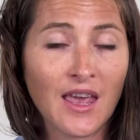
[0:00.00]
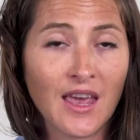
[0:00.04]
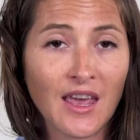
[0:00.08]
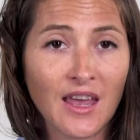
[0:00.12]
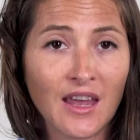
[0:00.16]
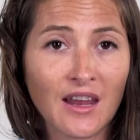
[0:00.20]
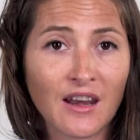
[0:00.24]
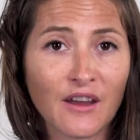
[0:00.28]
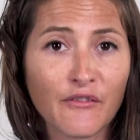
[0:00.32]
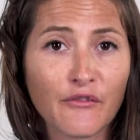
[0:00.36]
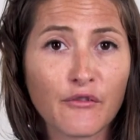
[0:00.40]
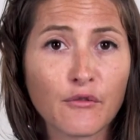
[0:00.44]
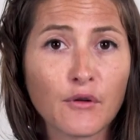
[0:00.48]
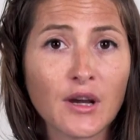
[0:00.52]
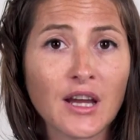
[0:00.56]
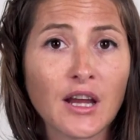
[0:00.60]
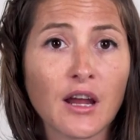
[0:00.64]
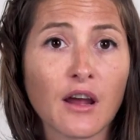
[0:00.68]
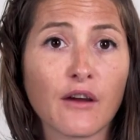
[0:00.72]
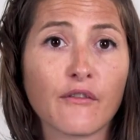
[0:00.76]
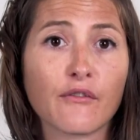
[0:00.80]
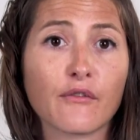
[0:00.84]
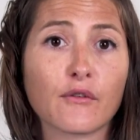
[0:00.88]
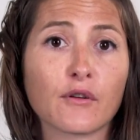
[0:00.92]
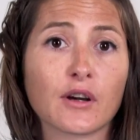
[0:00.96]
In
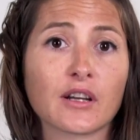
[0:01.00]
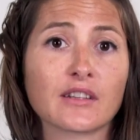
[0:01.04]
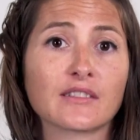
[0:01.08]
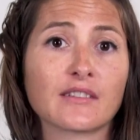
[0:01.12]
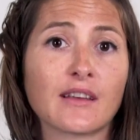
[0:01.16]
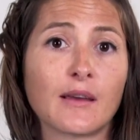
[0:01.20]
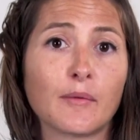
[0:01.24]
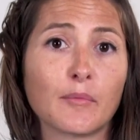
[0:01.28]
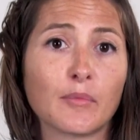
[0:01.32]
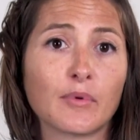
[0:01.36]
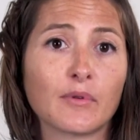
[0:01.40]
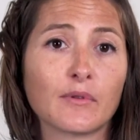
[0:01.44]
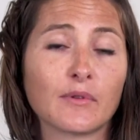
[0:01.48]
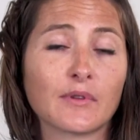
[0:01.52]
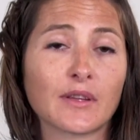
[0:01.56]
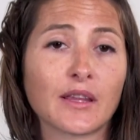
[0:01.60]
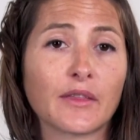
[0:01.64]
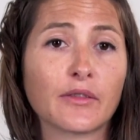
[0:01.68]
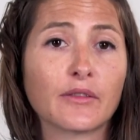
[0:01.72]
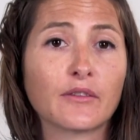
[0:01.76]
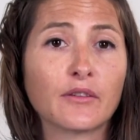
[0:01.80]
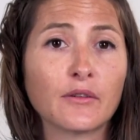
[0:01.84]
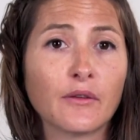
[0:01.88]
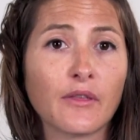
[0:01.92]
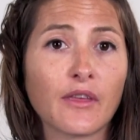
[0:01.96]
Africa, for example,
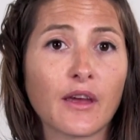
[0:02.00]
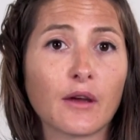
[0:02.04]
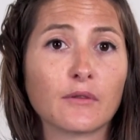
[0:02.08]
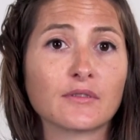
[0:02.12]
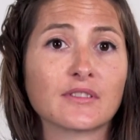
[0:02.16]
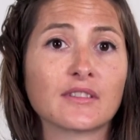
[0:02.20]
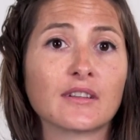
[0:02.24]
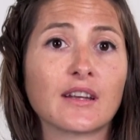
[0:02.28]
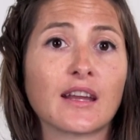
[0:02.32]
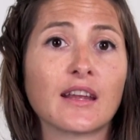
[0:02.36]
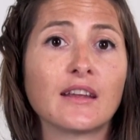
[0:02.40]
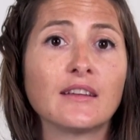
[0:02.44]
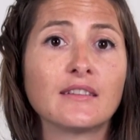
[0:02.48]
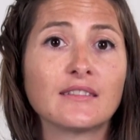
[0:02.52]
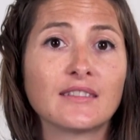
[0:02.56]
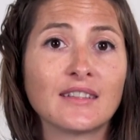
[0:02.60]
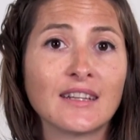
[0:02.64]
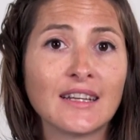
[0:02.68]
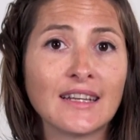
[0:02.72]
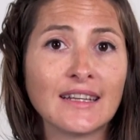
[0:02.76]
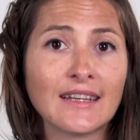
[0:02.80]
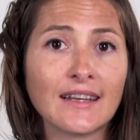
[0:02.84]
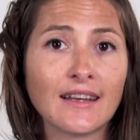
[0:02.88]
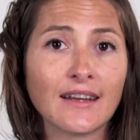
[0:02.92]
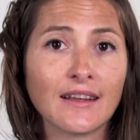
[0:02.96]
in
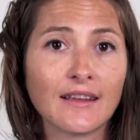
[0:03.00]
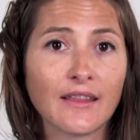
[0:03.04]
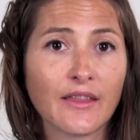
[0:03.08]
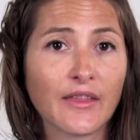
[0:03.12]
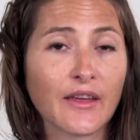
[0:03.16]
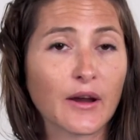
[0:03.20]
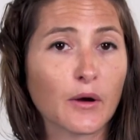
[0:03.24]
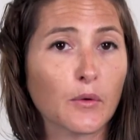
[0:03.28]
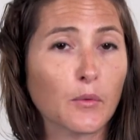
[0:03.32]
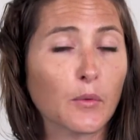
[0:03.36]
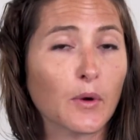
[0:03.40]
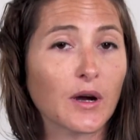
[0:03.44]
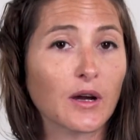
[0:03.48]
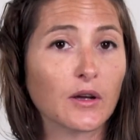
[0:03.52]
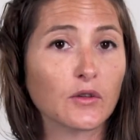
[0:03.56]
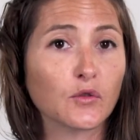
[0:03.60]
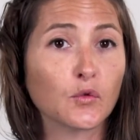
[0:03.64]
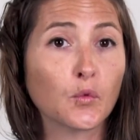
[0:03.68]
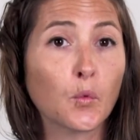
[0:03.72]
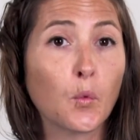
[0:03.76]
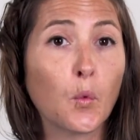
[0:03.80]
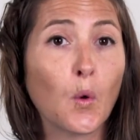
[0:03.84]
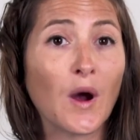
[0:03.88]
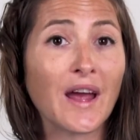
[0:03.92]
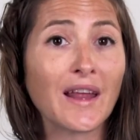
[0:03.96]
2018, there were
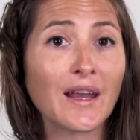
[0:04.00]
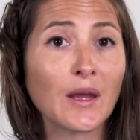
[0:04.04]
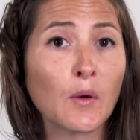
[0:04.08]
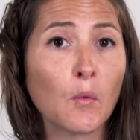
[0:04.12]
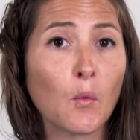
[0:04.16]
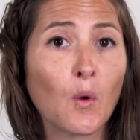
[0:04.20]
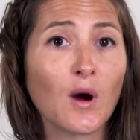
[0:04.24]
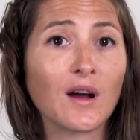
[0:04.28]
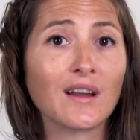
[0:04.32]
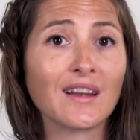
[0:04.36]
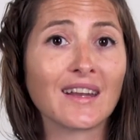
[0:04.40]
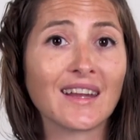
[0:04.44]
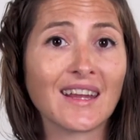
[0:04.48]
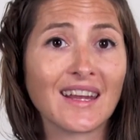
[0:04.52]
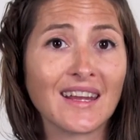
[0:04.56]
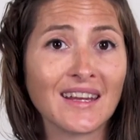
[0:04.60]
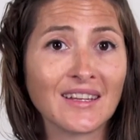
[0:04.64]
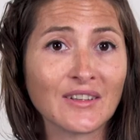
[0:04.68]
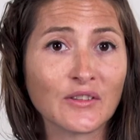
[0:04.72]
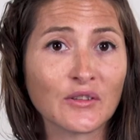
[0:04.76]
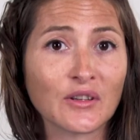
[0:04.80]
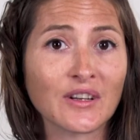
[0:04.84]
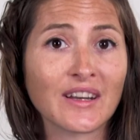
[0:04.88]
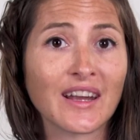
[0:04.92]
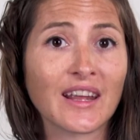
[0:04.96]
21
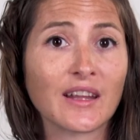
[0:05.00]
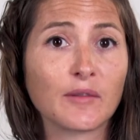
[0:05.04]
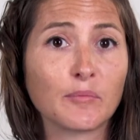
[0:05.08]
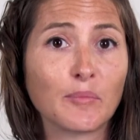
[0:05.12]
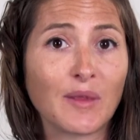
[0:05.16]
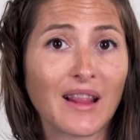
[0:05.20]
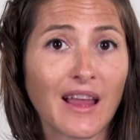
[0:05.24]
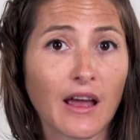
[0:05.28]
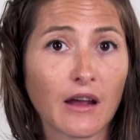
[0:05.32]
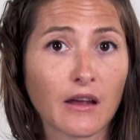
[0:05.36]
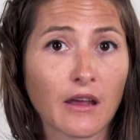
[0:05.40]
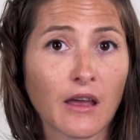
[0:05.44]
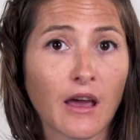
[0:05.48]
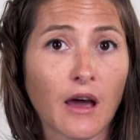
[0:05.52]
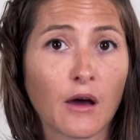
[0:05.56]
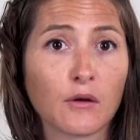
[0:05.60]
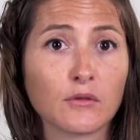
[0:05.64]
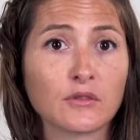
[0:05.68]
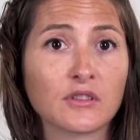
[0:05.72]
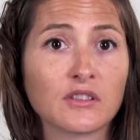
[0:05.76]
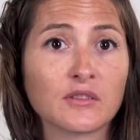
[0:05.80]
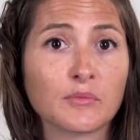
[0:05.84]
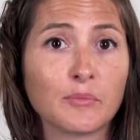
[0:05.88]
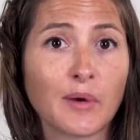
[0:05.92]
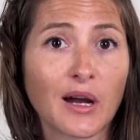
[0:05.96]
internet
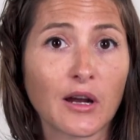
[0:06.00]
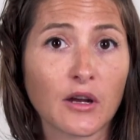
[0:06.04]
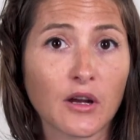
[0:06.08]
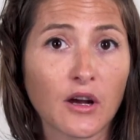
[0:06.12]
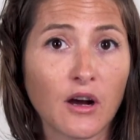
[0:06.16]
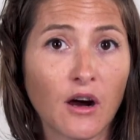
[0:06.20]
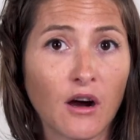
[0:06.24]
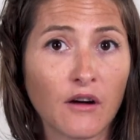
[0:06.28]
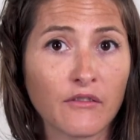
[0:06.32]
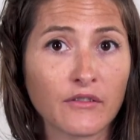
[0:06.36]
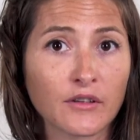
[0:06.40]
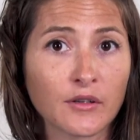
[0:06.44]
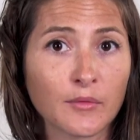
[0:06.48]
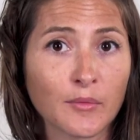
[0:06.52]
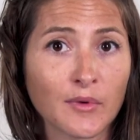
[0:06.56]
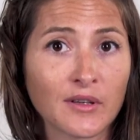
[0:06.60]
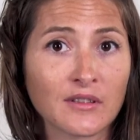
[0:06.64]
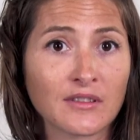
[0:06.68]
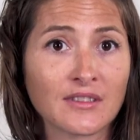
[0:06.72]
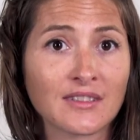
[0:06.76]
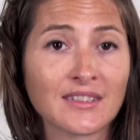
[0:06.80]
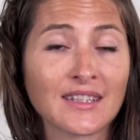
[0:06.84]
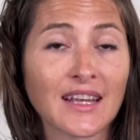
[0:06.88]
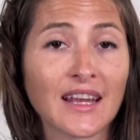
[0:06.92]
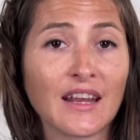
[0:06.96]
blackouts by
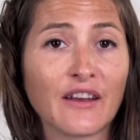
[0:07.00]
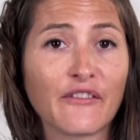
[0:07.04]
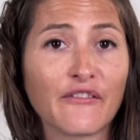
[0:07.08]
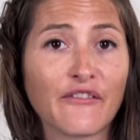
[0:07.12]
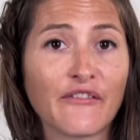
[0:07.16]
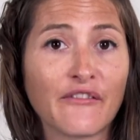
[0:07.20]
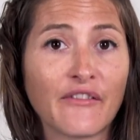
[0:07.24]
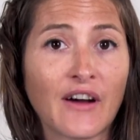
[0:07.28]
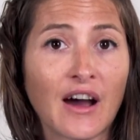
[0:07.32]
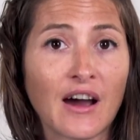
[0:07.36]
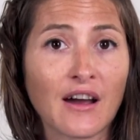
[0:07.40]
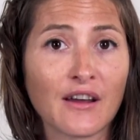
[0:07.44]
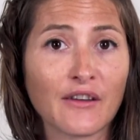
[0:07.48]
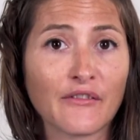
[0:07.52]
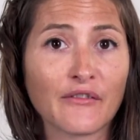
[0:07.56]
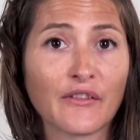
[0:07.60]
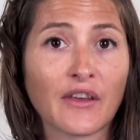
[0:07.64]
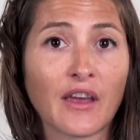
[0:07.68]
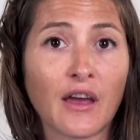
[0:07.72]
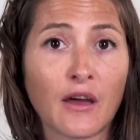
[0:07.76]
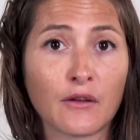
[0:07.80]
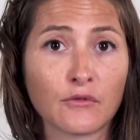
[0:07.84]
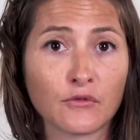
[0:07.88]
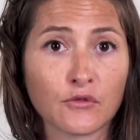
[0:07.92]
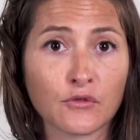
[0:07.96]
governments in 5
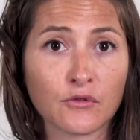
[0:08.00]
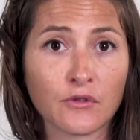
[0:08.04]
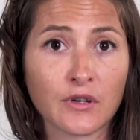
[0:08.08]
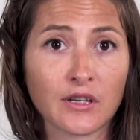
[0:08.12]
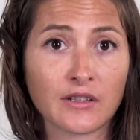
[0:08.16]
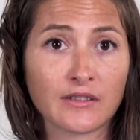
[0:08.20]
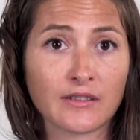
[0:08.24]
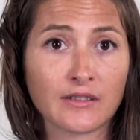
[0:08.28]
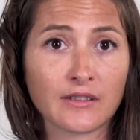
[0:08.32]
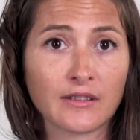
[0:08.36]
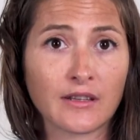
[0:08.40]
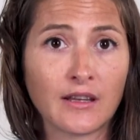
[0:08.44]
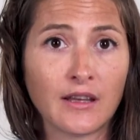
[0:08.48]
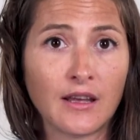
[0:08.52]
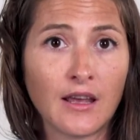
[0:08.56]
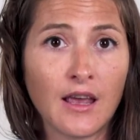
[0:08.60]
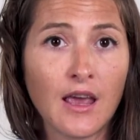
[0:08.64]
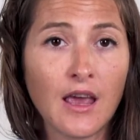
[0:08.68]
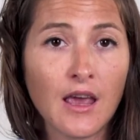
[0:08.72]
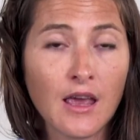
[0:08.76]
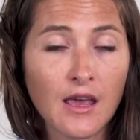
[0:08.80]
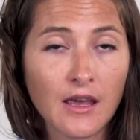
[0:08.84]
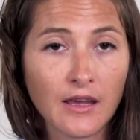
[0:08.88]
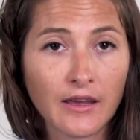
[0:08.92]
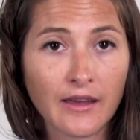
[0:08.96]
countries:
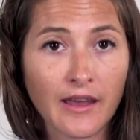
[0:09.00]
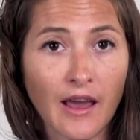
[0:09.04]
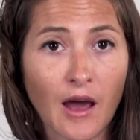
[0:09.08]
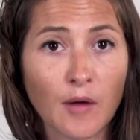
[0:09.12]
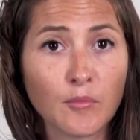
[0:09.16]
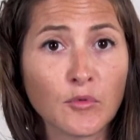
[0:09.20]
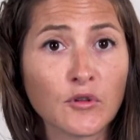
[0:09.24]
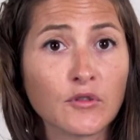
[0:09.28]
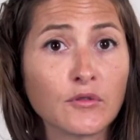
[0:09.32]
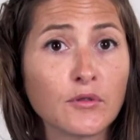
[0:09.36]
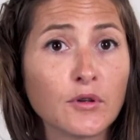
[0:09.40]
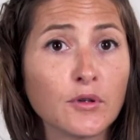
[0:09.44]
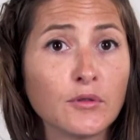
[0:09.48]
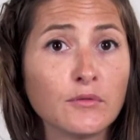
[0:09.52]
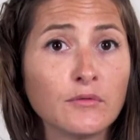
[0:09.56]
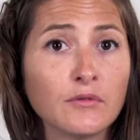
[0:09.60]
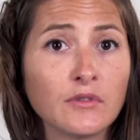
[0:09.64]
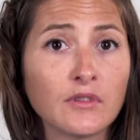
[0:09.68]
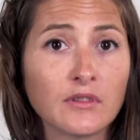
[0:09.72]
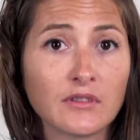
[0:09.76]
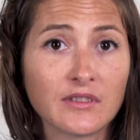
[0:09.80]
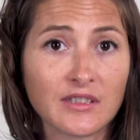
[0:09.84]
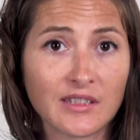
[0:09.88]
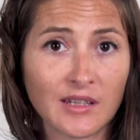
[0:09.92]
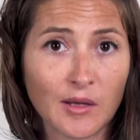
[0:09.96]
Cameroon,
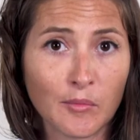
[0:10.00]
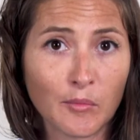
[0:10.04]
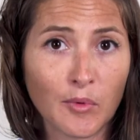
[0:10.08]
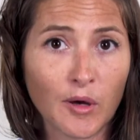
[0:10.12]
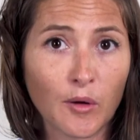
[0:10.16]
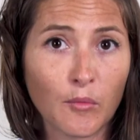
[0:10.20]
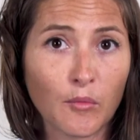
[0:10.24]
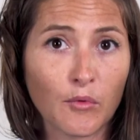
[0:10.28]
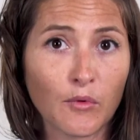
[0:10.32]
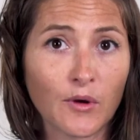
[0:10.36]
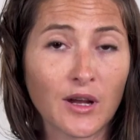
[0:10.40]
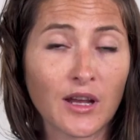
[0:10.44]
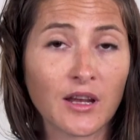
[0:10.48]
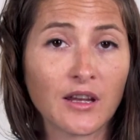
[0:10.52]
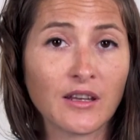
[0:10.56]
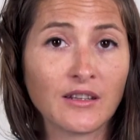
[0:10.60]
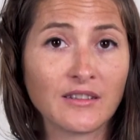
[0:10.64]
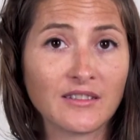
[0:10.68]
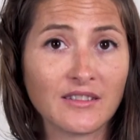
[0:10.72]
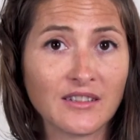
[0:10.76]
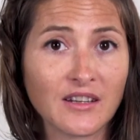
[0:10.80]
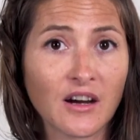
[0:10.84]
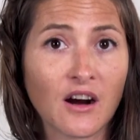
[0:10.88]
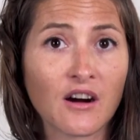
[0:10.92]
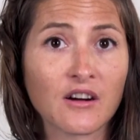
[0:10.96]
Zimbabwe,
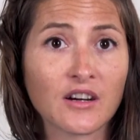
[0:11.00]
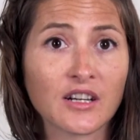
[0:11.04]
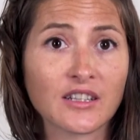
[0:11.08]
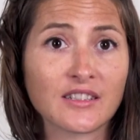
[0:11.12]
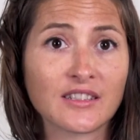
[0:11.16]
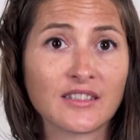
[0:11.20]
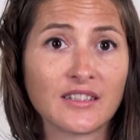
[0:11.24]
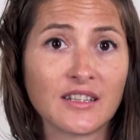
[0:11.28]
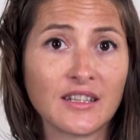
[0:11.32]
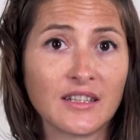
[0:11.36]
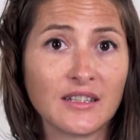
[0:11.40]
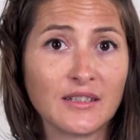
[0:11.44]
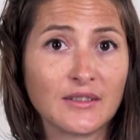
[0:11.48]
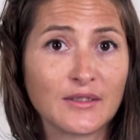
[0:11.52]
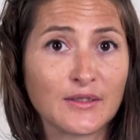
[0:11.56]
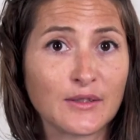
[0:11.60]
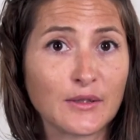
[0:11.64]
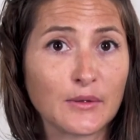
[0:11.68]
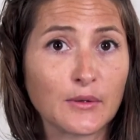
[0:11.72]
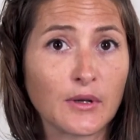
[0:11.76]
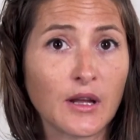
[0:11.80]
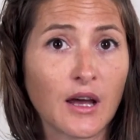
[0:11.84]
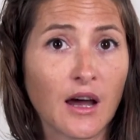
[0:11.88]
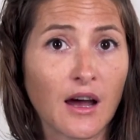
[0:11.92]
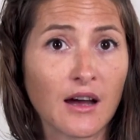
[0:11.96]
DRC,
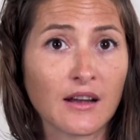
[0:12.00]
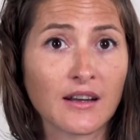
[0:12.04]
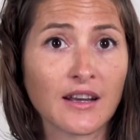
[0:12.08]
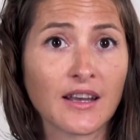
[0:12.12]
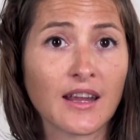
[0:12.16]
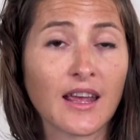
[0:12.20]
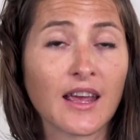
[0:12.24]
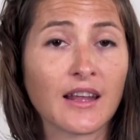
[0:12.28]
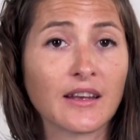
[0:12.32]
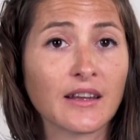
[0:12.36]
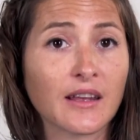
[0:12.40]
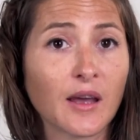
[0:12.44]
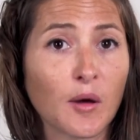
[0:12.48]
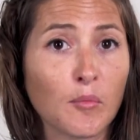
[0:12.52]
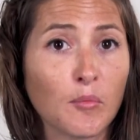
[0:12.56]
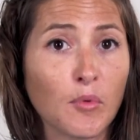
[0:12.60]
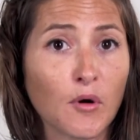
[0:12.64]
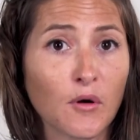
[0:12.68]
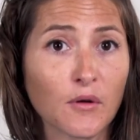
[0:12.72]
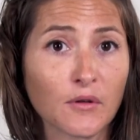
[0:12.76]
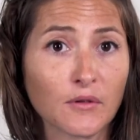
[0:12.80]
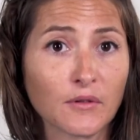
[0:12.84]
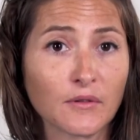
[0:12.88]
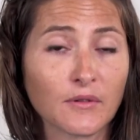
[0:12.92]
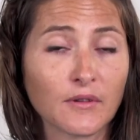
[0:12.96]
Sudan, and
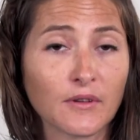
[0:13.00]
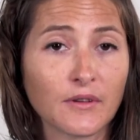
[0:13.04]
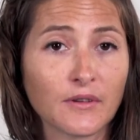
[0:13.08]
Gabon.